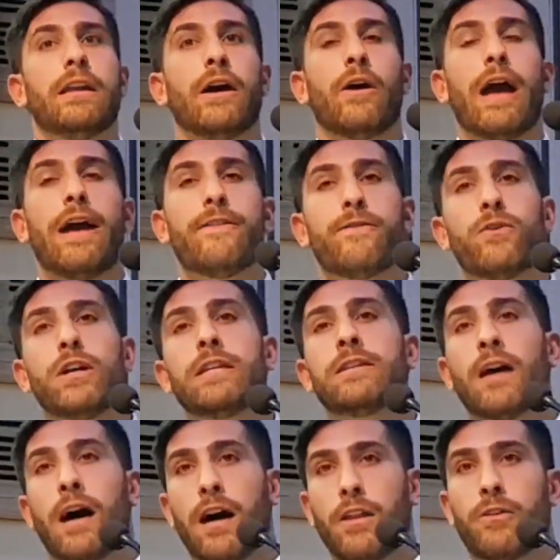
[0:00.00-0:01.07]
Now,
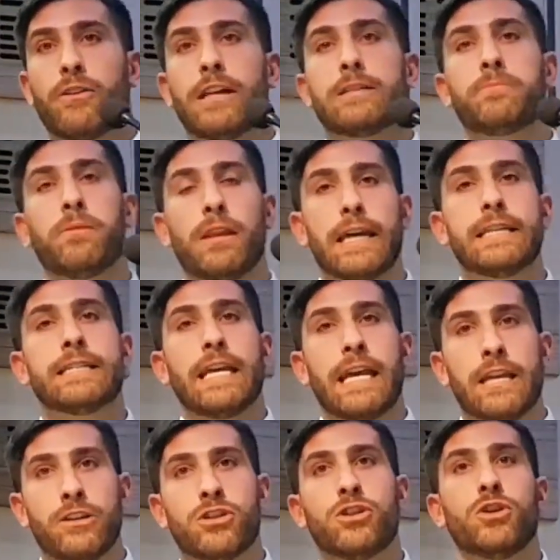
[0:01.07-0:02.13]
every dollar that's placed
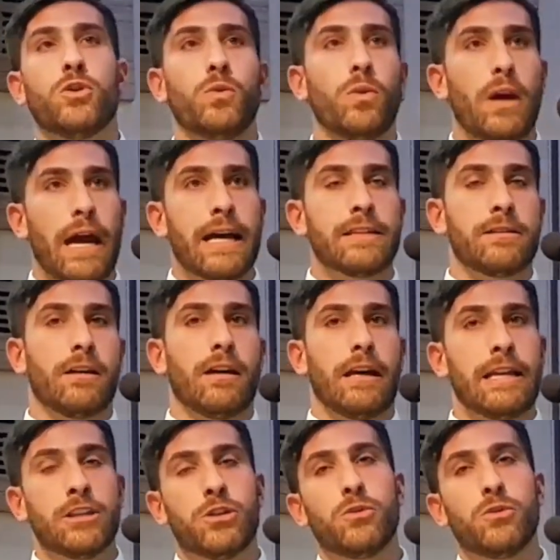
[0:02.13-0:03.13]
into, as a,